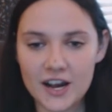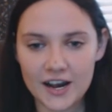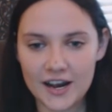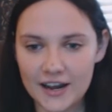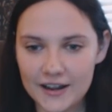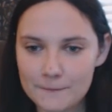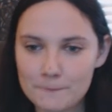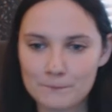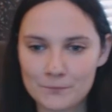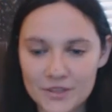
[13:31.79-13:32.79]
uh,
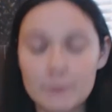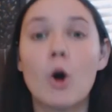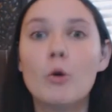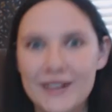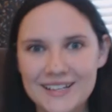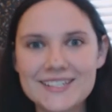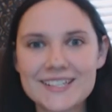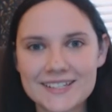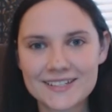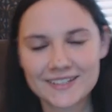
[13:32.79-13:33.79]
the
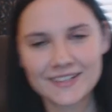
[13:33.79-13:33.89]
moment,